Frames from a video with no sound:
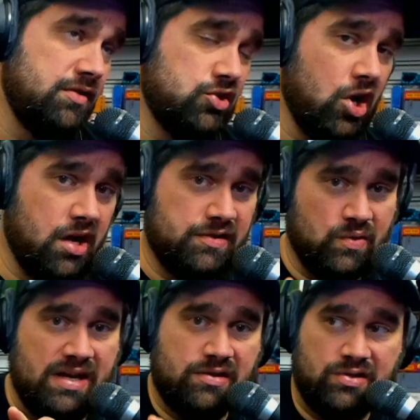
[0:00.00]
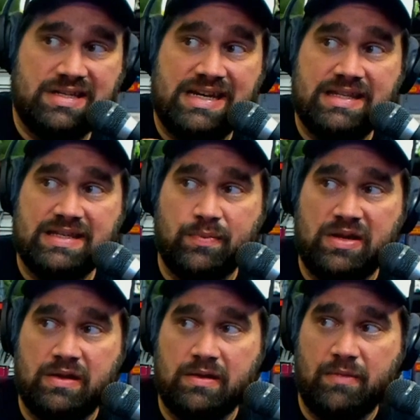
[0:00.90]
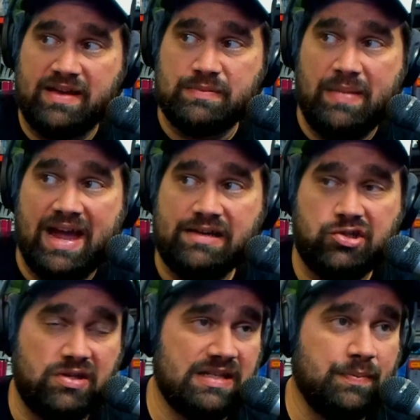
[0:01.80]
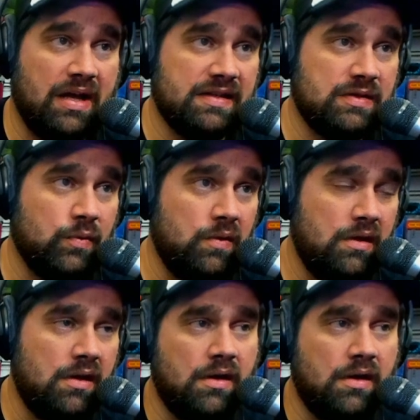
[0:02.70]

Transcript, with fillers: jaws, right? Their teeth to be as matched as possible.